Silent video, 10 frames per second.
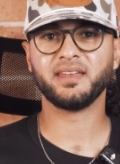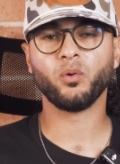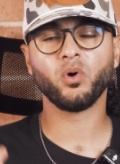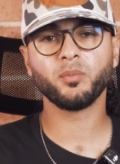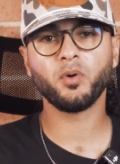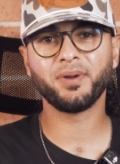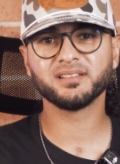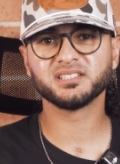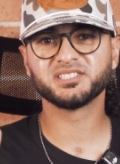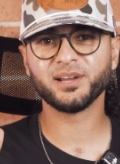Now, what I'm
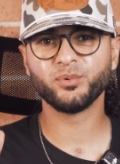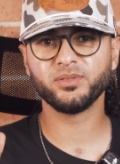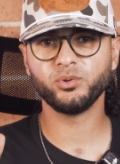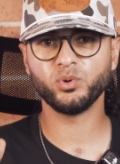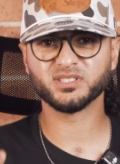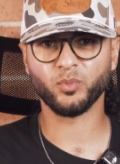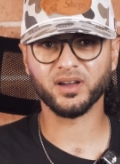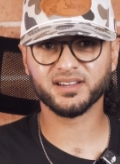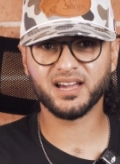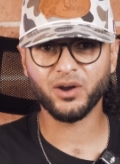about to share with you is my
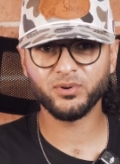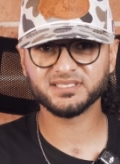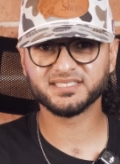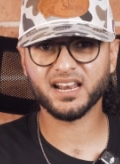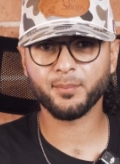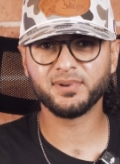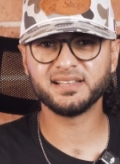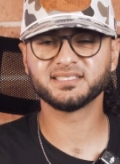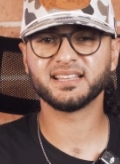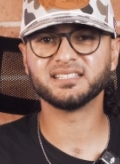current setup
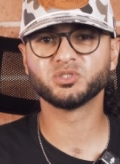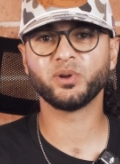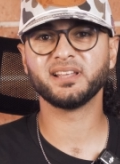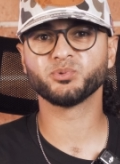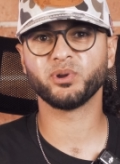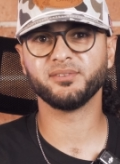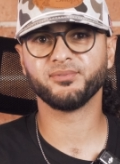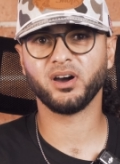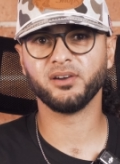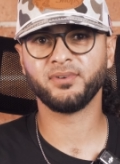list in
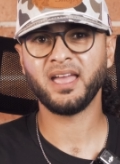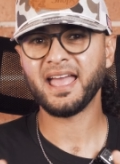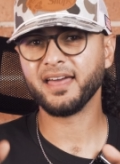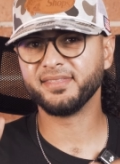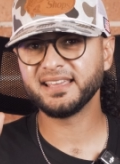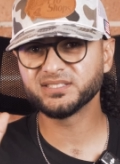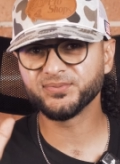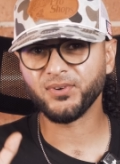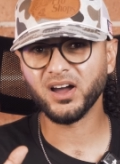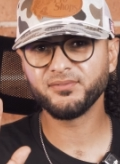2025, and these
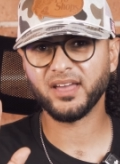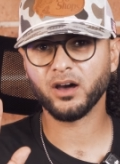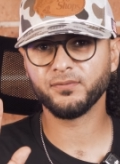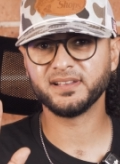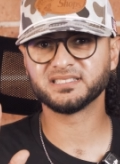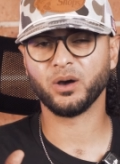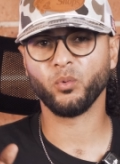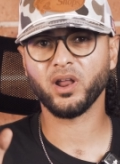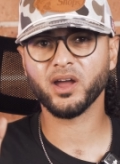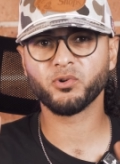5 outfits are
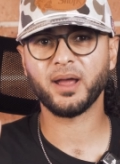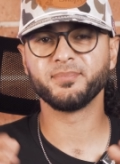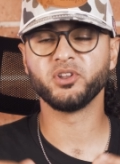what I grab